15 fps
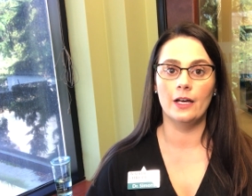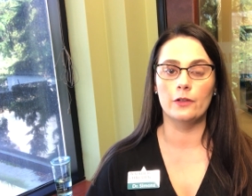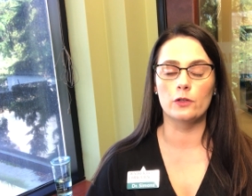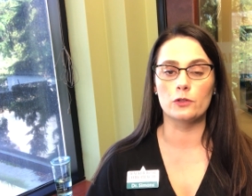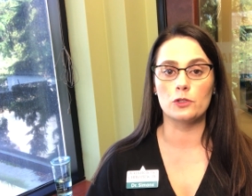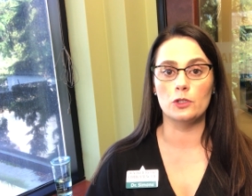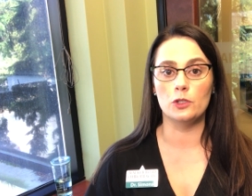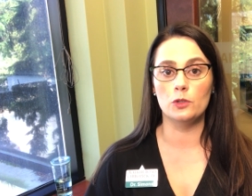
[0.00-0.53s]

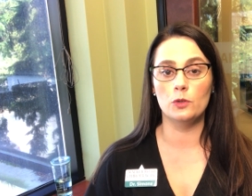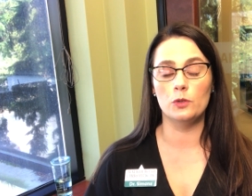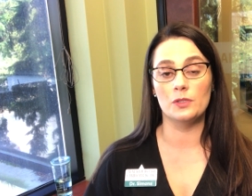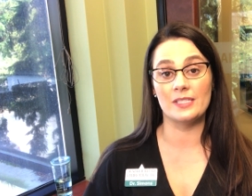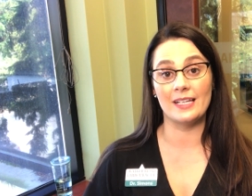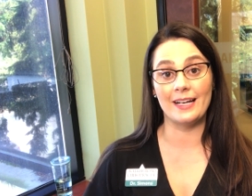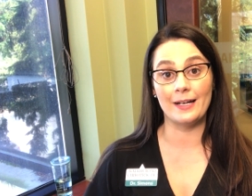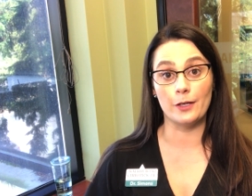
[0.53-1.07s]
those of you who
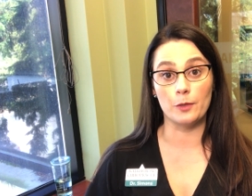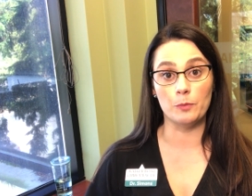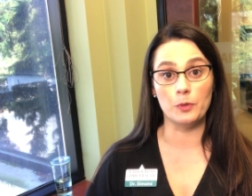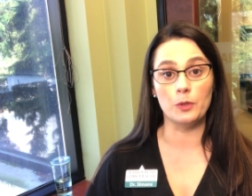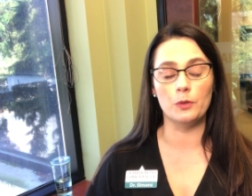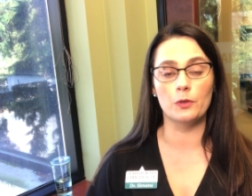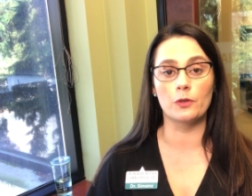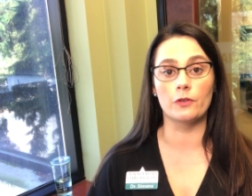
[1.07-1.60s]
sit at a
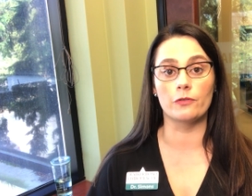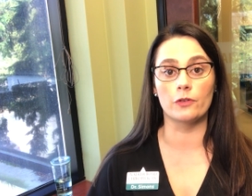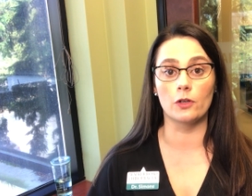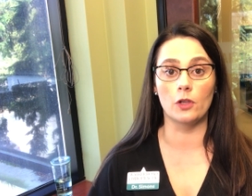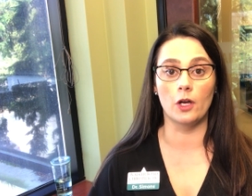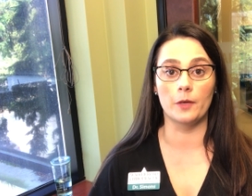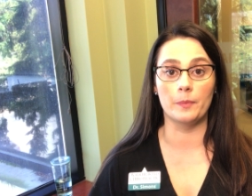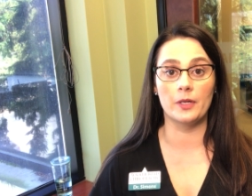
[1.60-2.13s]
computer for a
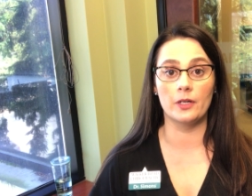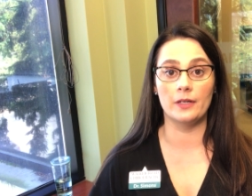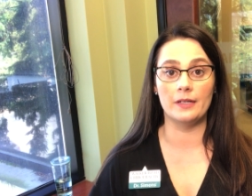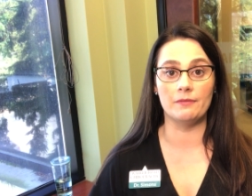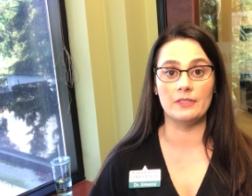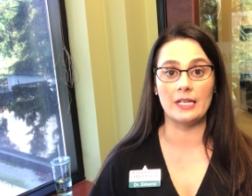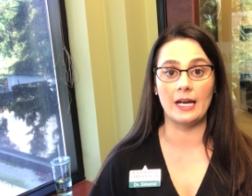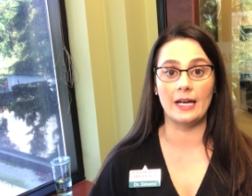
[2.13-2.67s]
long period
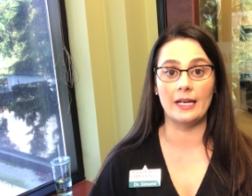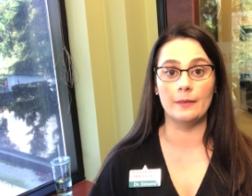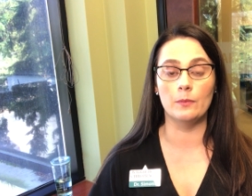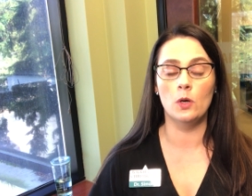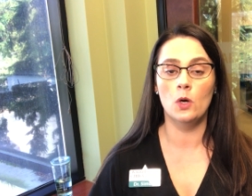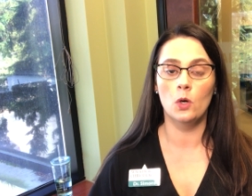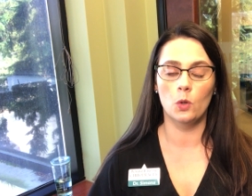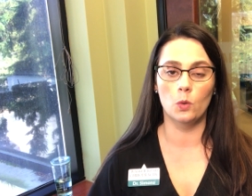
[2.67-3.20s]
of time
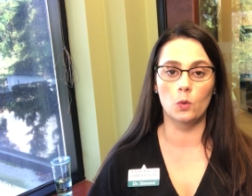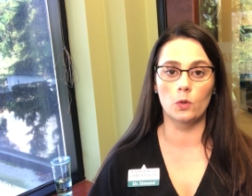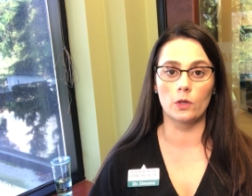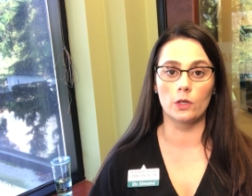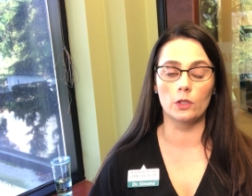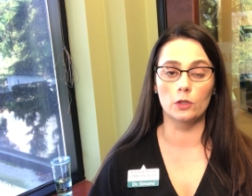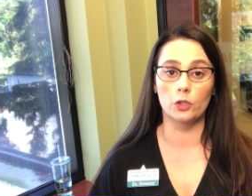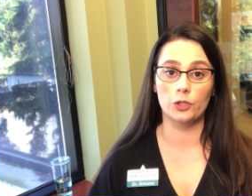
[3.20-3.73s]

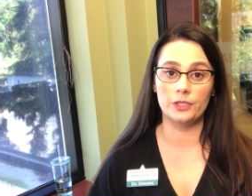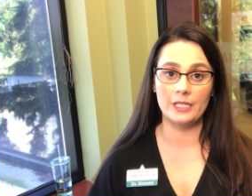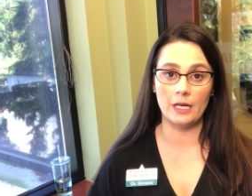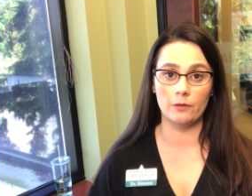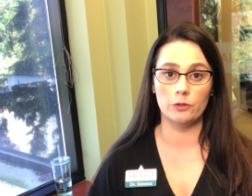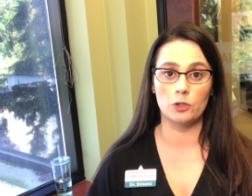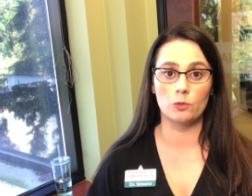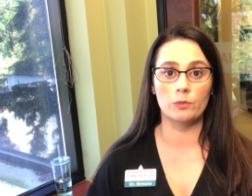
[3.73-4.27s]
or look
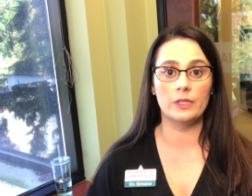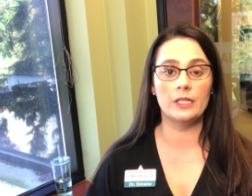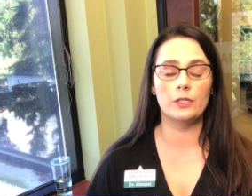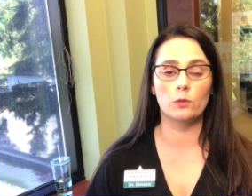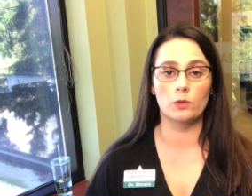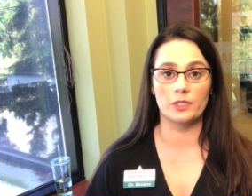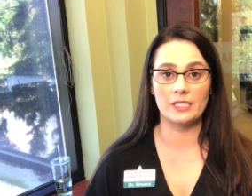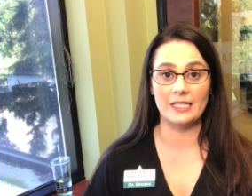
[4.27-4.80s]
down to read
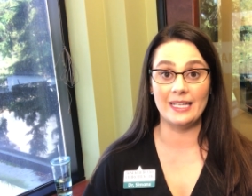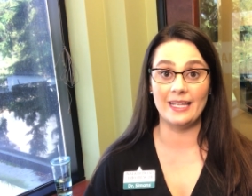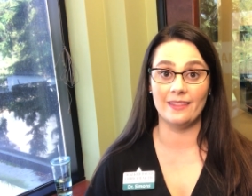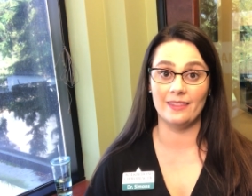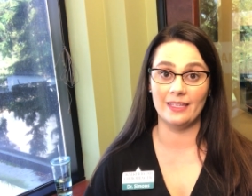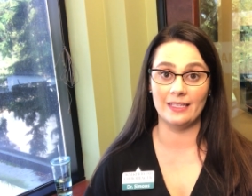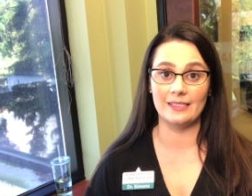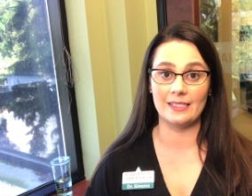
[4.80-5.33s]
or to knit,
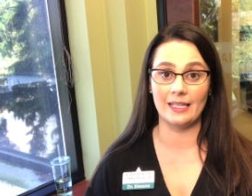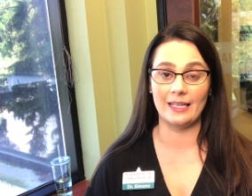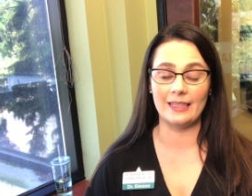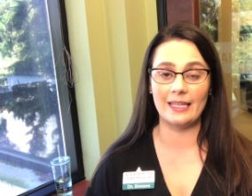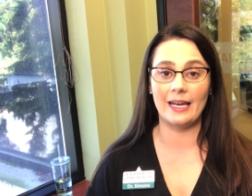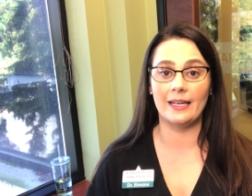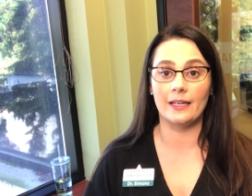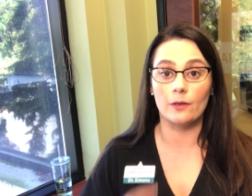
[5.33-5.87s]
things like
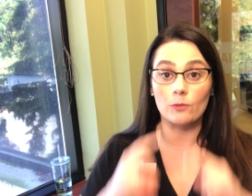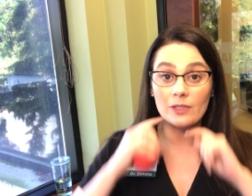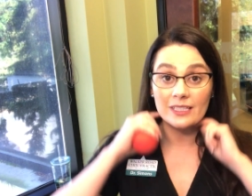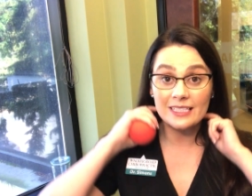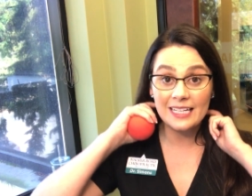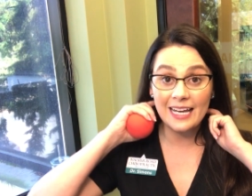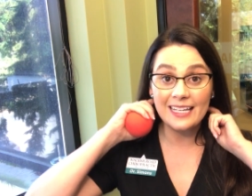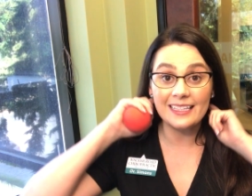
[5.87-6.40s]
that, get really
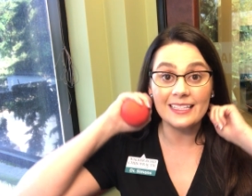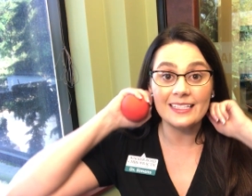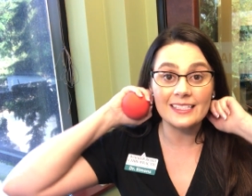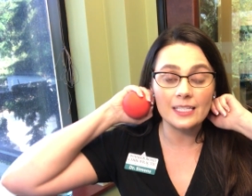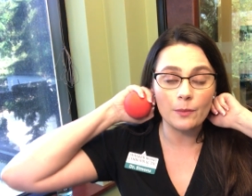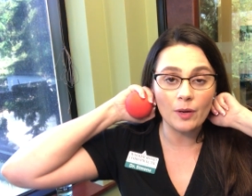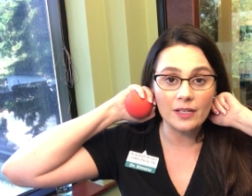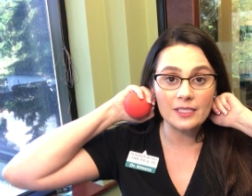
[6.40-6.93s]
tighten these
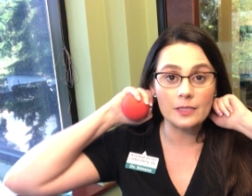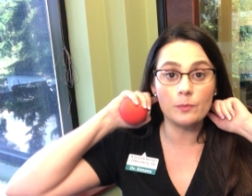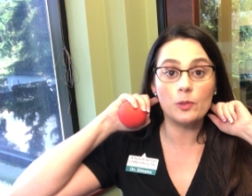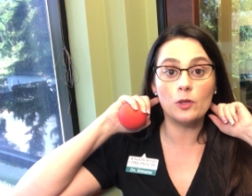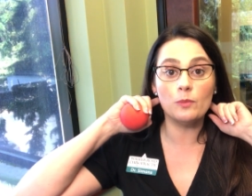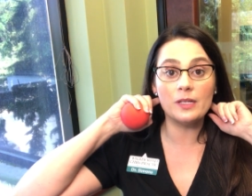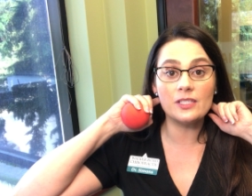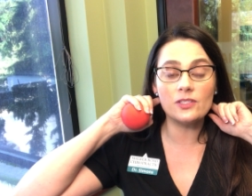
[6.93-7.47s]

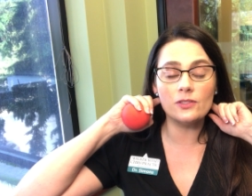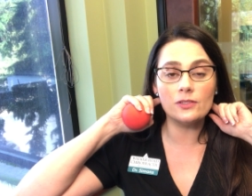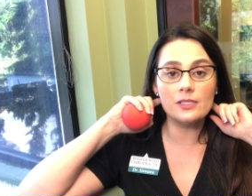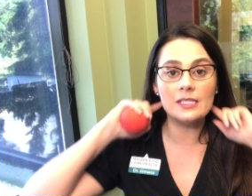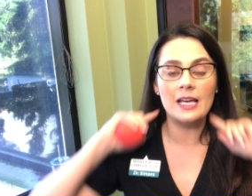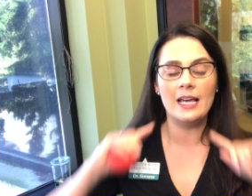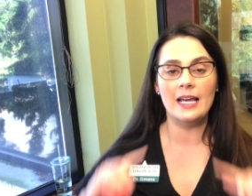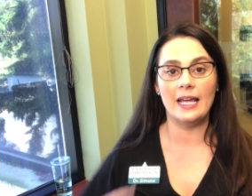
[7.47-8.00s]
suboccipital muscles,
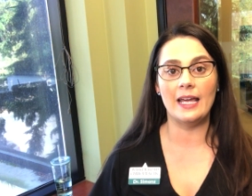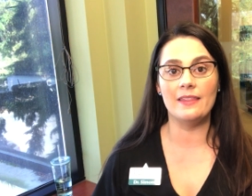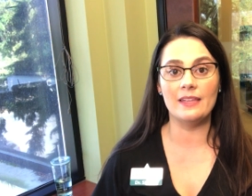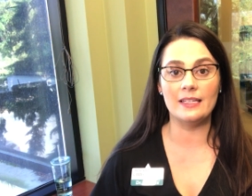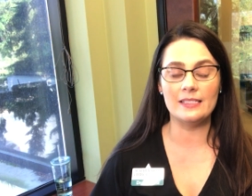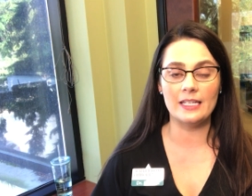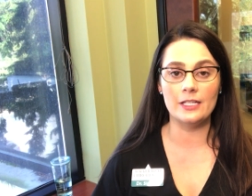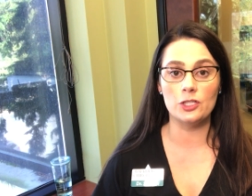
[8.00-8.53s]
and
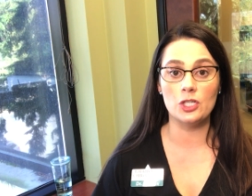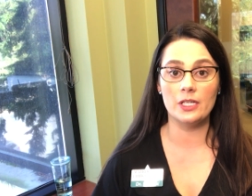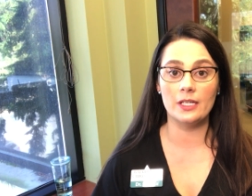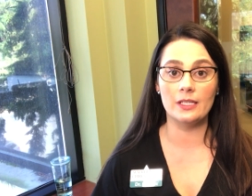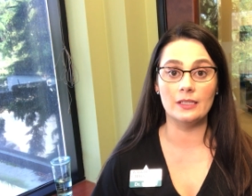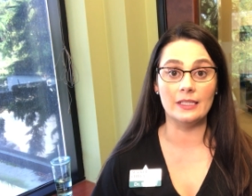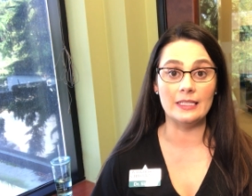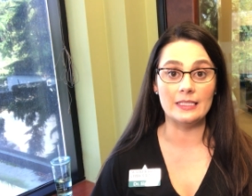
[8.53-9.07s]
that tension
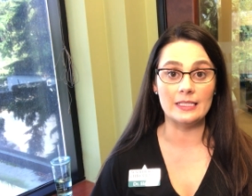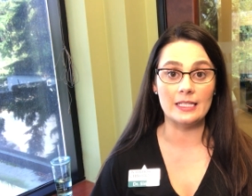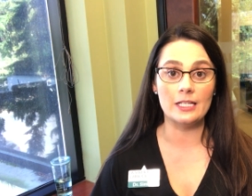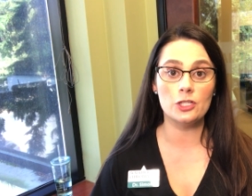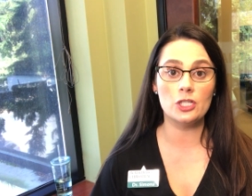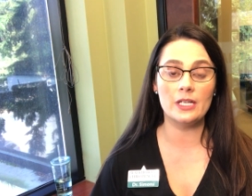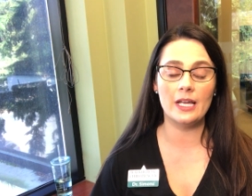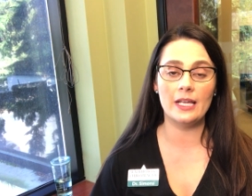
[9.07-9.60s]
can lead to
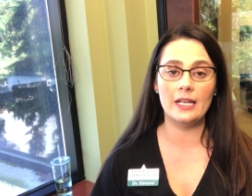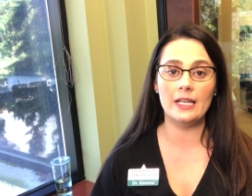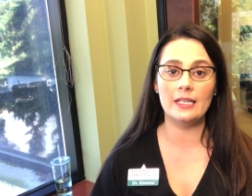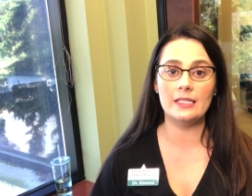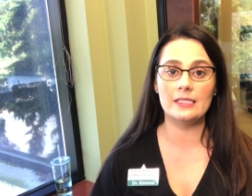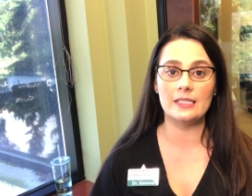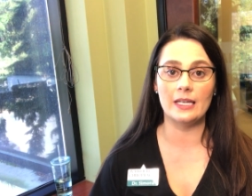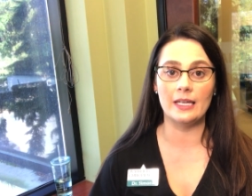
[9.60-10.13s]
tension
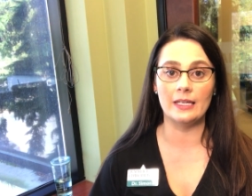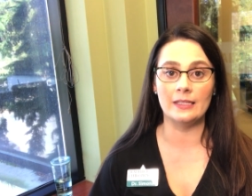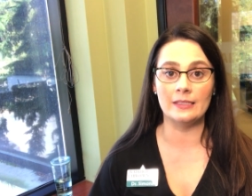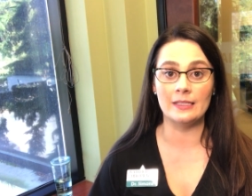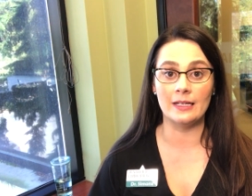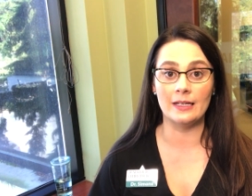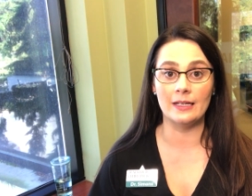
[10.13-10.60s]
headaches and